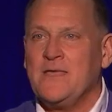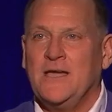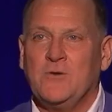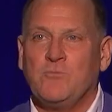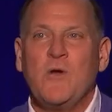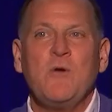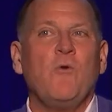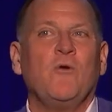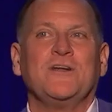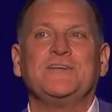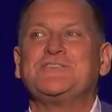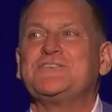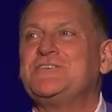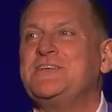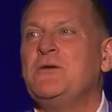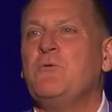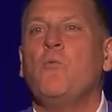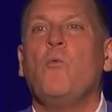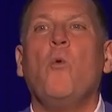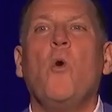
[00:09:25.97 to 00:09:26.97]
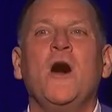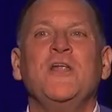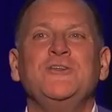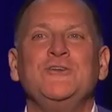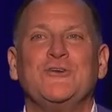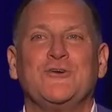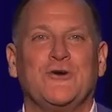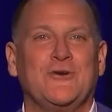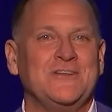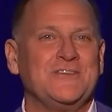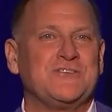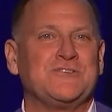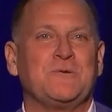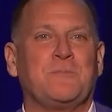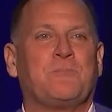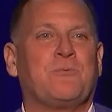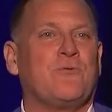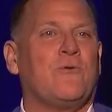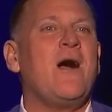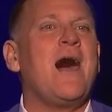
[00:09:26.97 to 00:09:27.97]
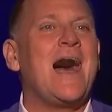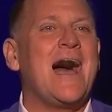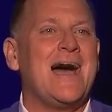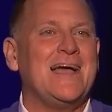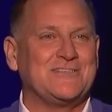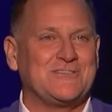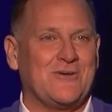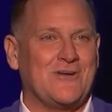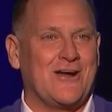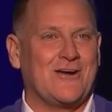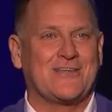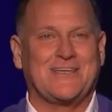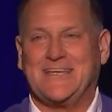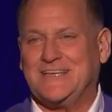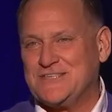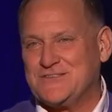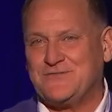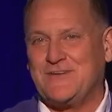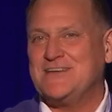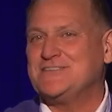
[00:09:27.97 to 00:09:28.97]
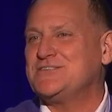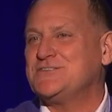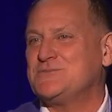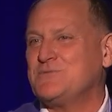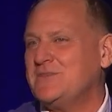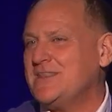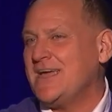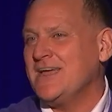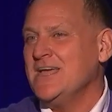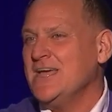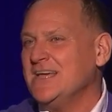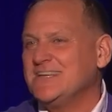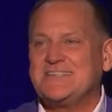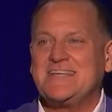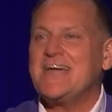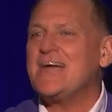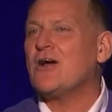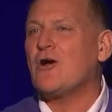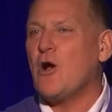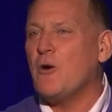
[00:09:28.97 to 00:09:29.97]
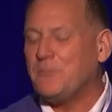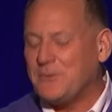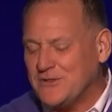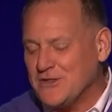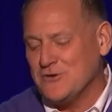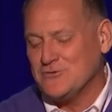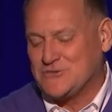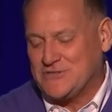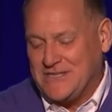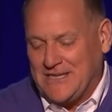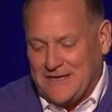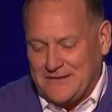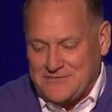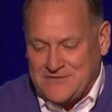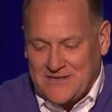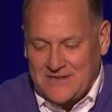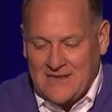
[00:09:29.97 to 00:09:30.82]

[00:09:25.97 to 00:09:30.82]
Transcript: we want to see wonder and surprise on our kids' faces when they tear open those gifts.